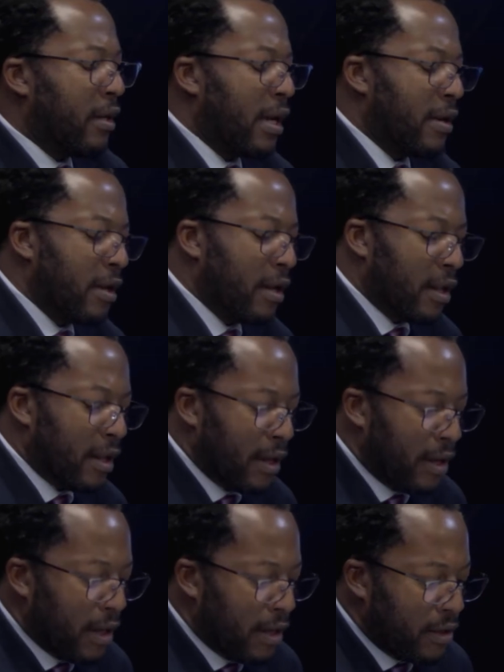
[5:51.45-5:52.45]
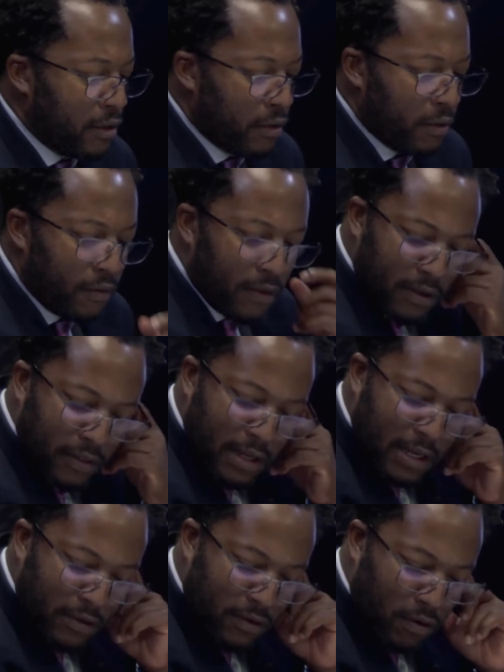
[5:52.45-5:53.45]
Danielle, and, and you know
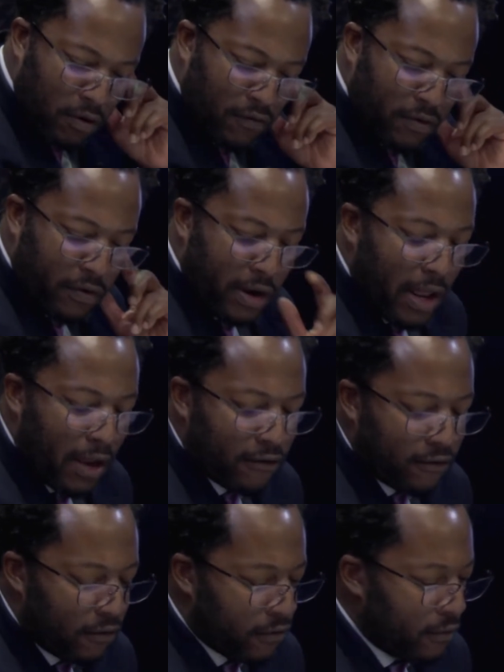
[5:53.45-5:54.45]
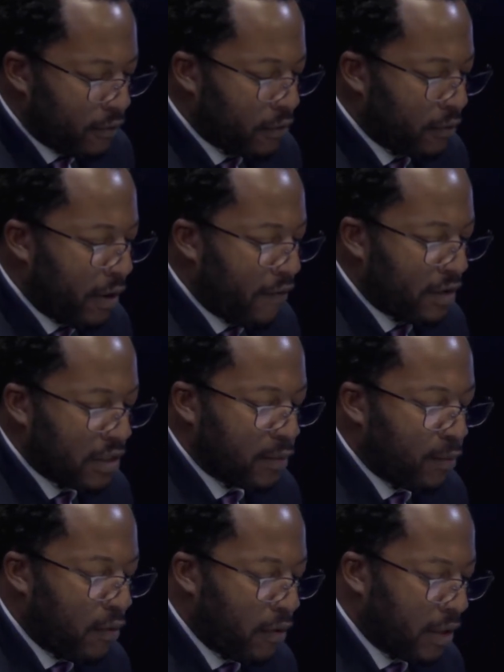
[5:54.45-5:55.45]
that overreaction to to Reverend's
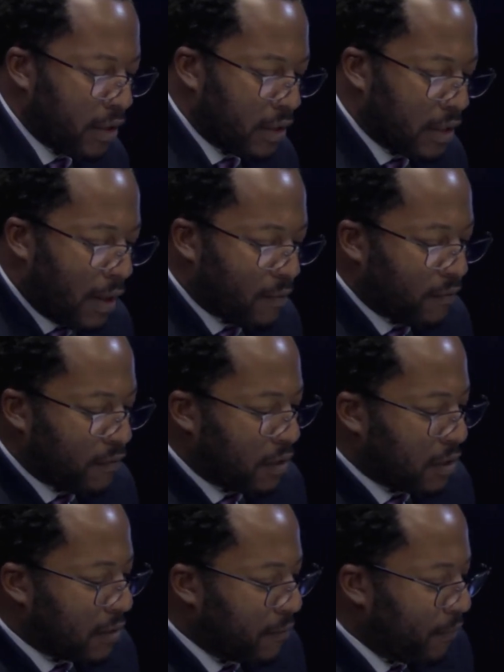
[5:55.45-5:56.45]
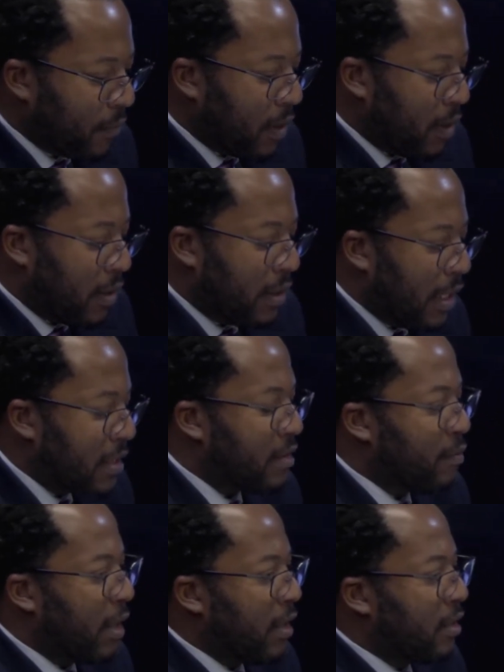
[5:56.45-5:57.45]
point in terms of just
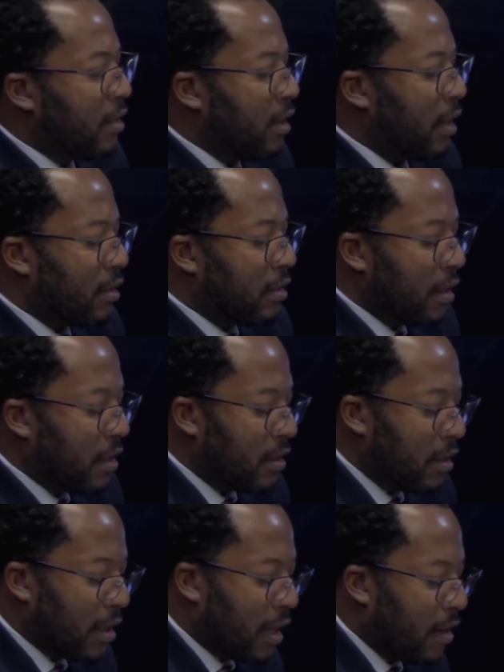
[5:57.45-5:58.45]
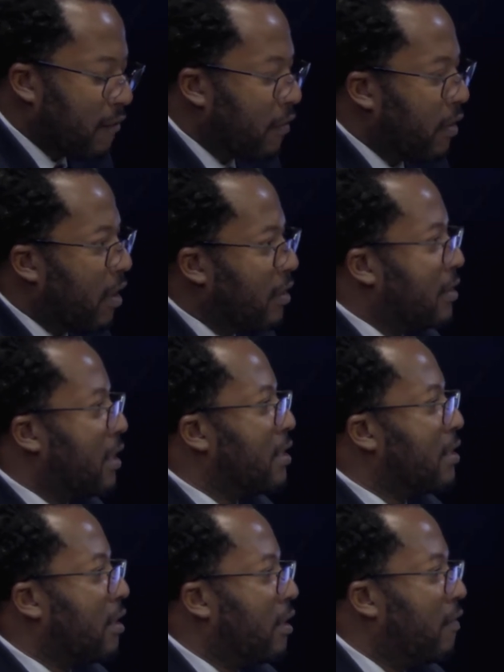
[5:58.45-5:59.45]
decimating that, that, that kind of a
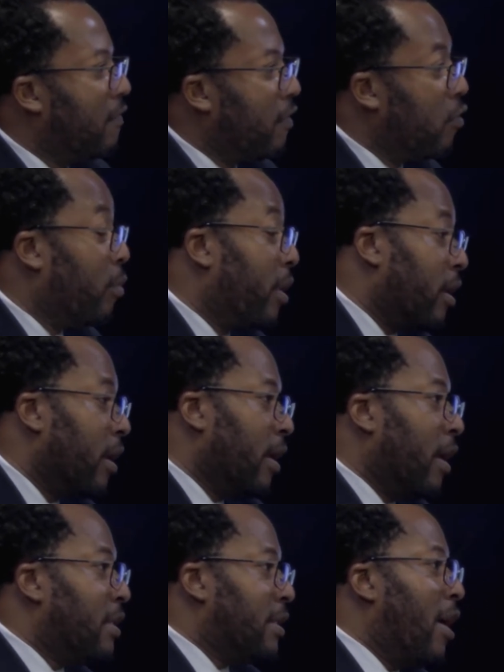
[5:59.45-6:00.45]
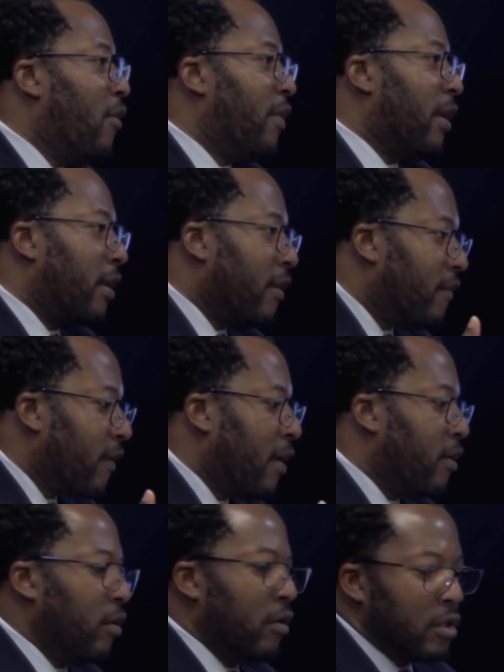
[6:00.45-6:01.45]
nonsensical view. But it's out there. They say,
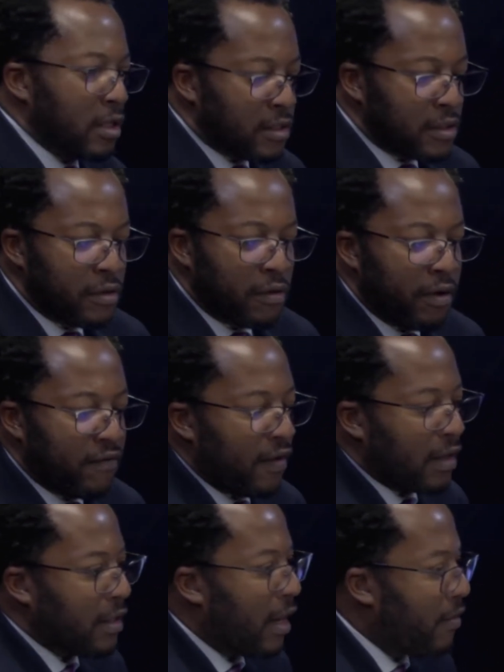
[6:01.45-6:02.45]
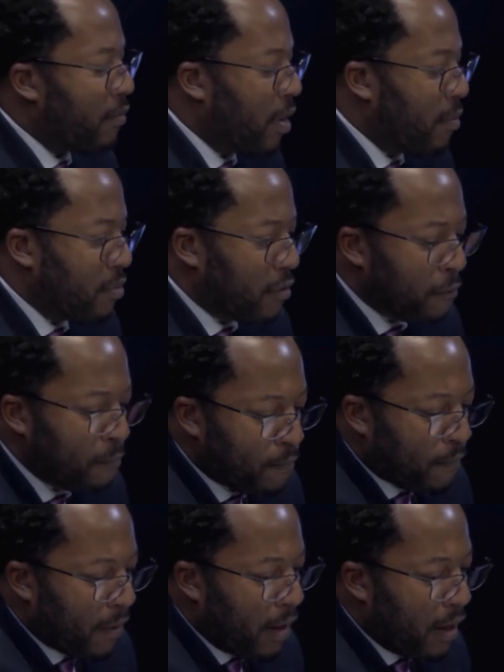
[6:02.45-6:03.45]
you know, just, you know, in fact, I remember
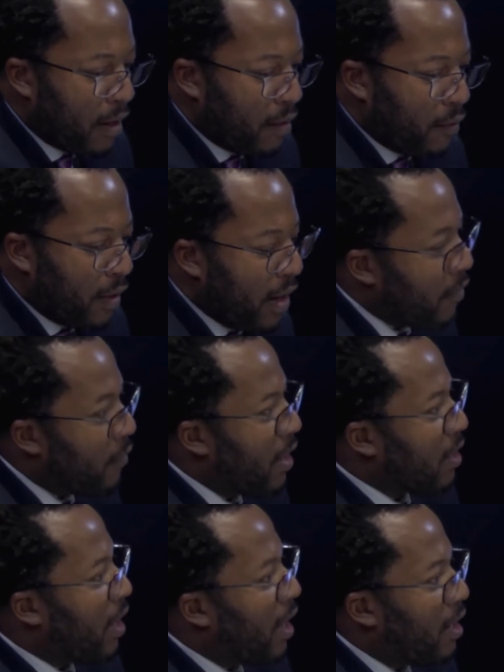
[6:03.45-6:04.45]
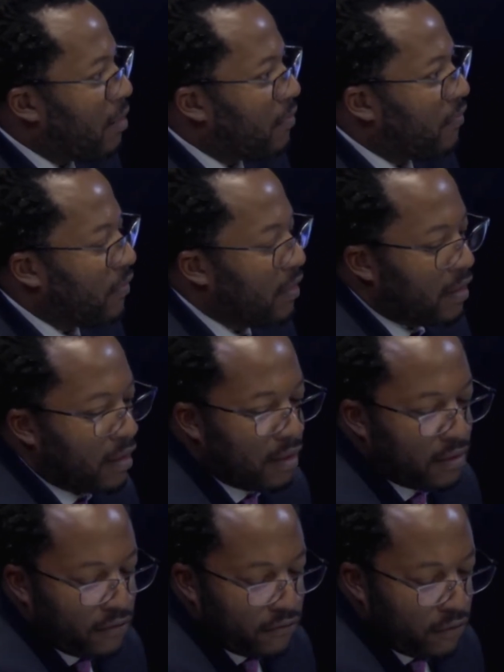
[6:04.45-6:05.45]
uh, when I write columns in, in,
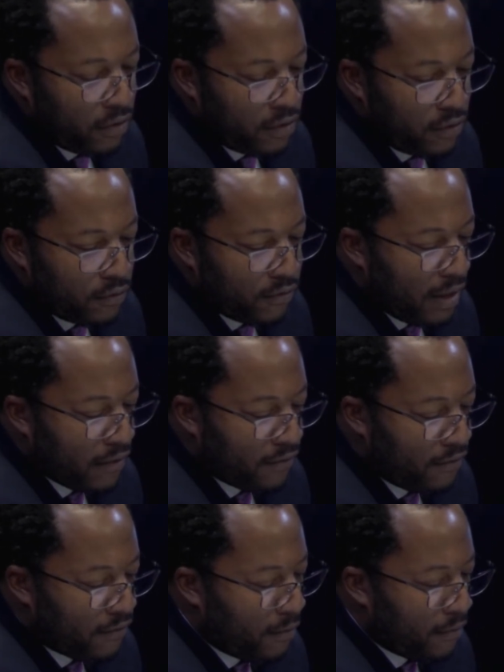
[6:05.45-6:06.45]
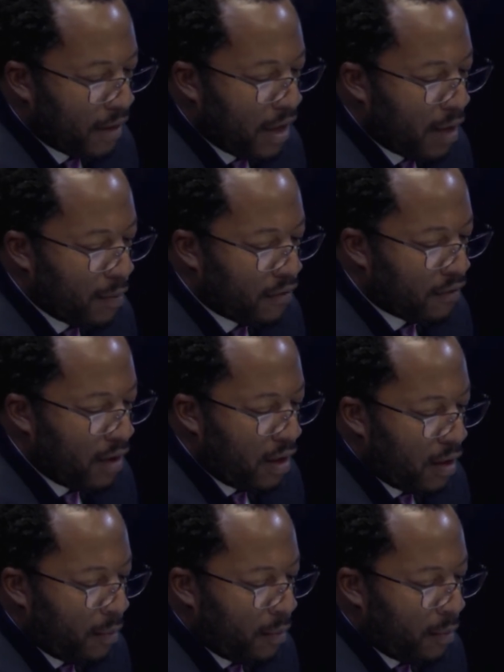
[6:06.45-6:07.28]
the Detroit News, I see some of the comments.